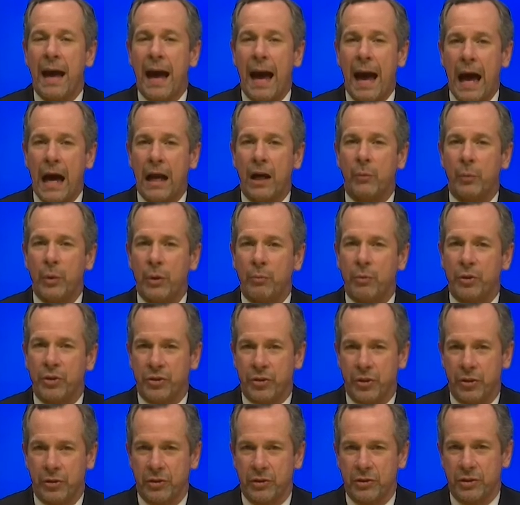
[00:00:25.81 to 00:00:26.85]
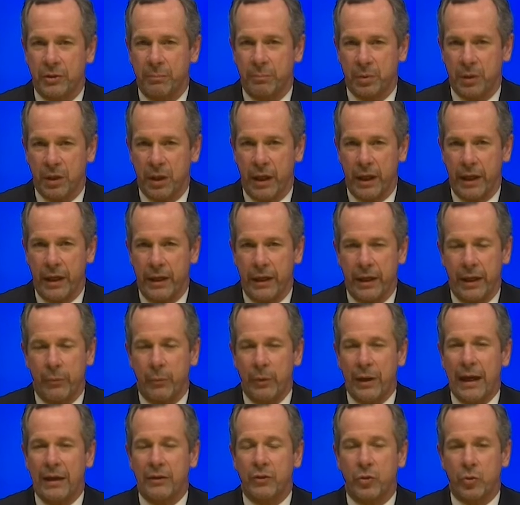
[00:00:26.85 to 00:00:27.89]
How do we return to play? And
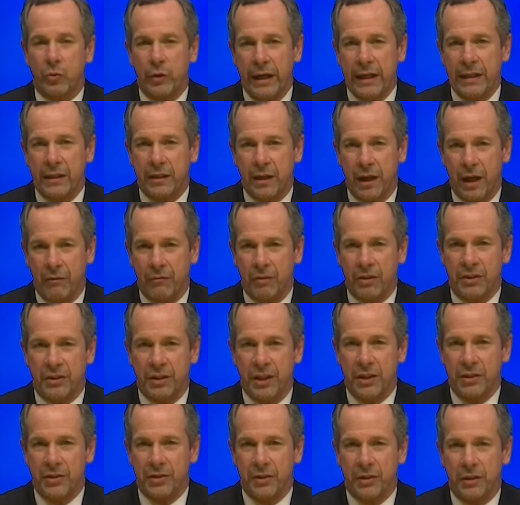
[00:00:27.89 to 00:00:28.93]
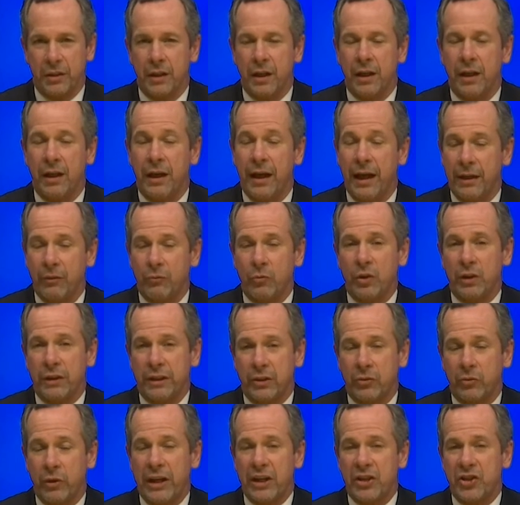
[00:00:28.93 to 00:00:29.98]
we had great conversation and
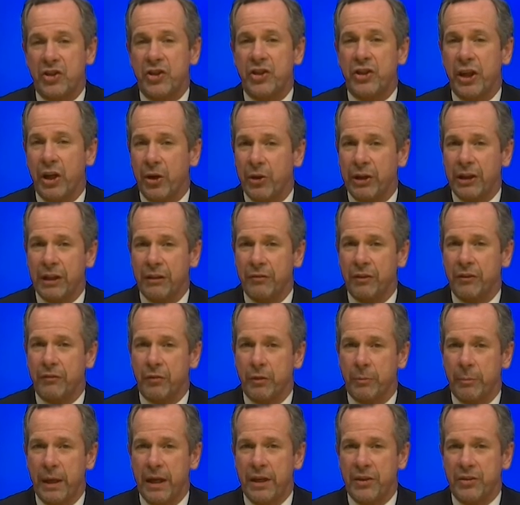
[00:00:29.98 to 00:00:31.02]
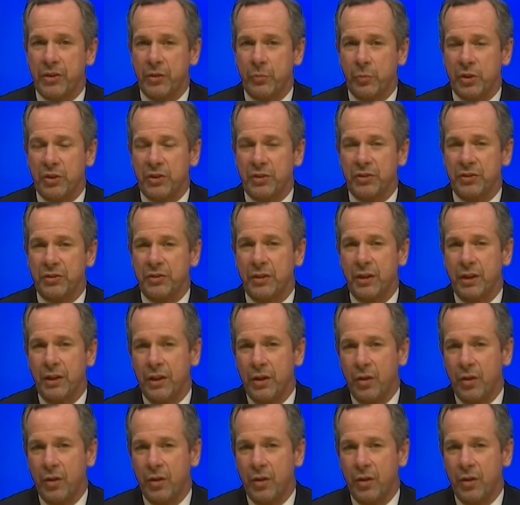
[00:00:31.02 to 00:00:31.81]
really great sharing of information, which is